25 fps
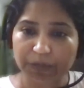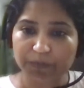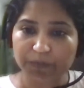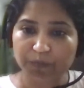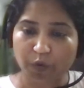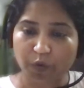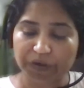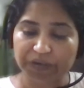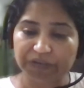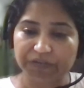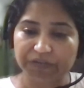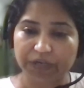
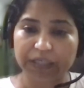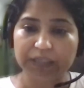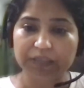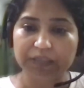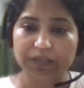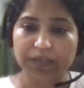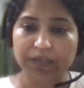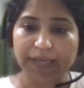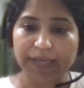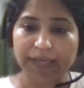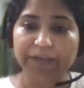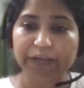point, right?
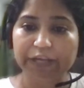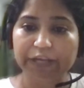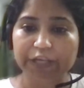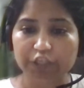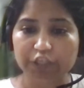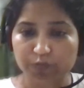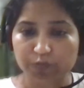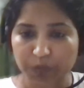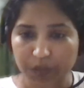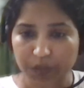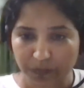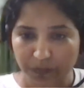
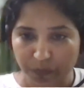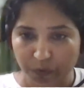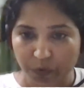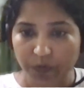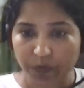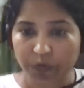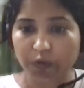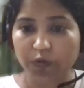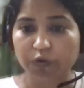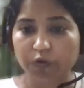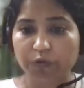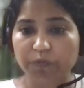Engage with
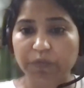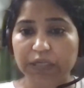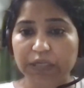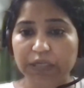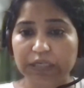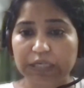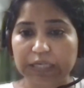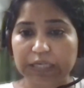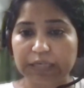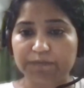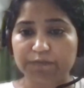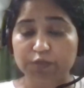
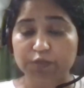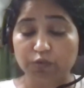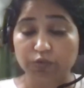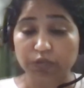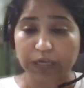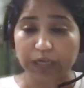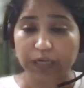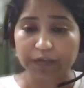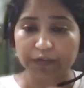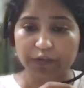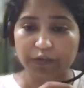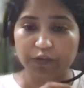procurement team so
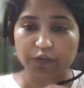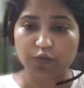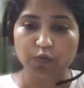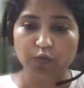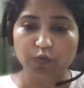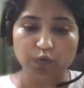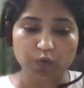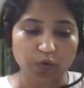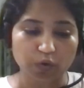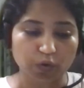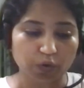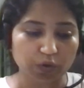that
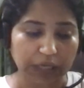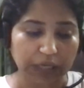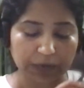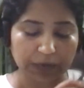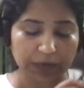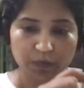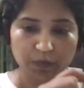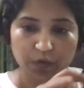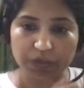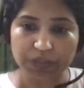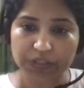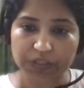you know that
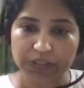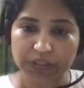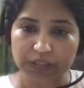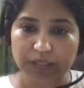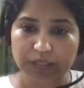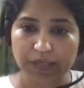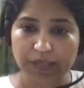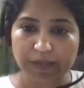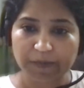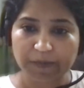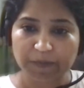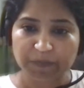what is
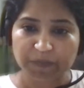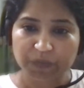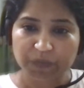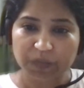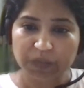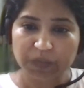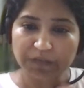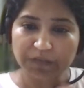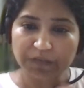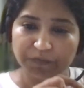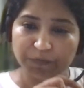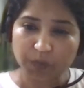
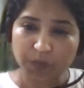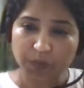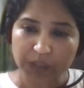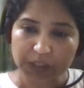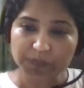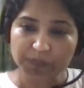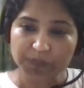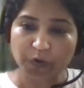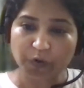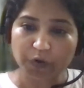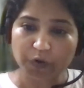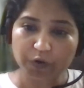the
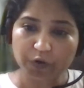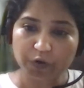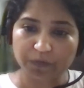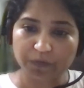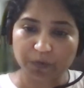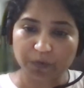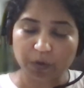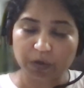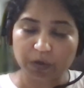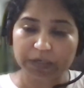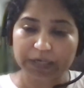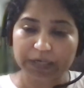first point of
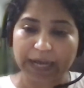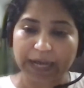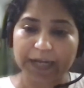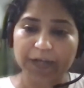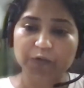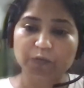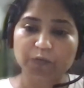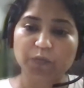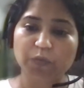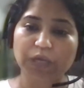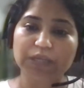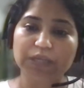
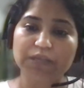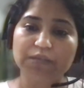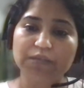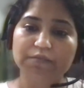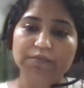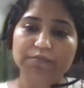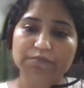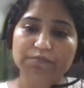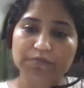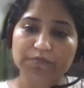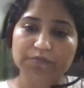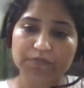contact
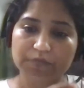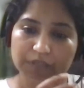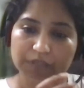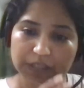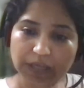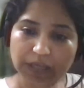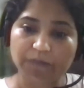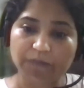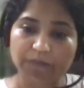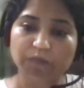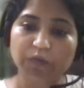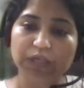when
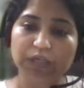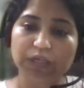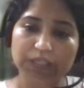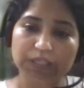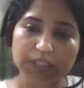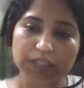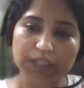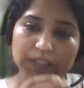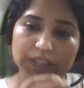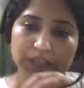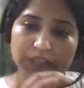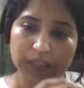someone
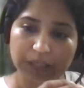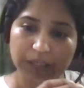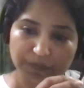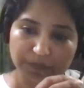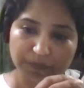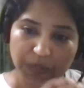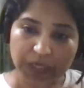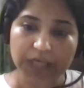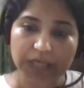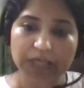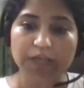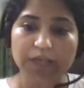is
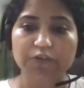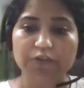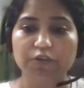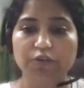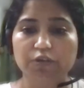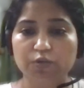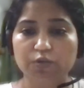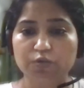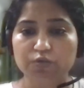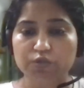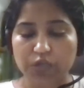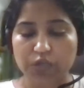being
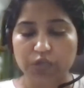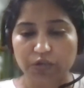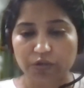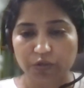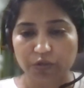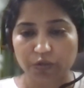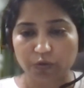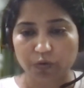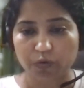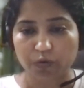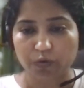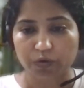introduced in
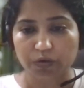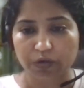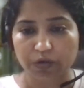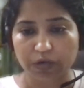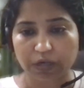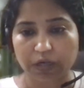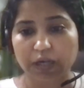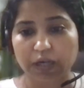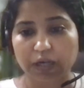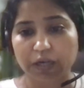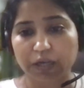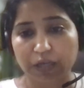your
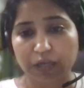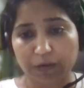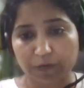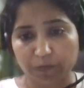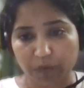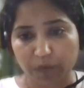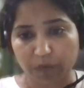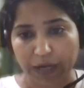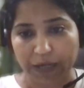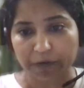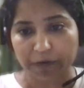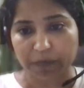
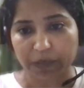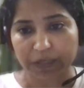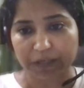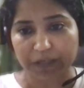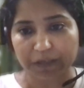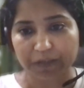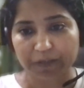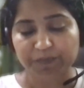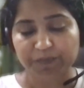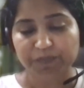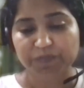environment.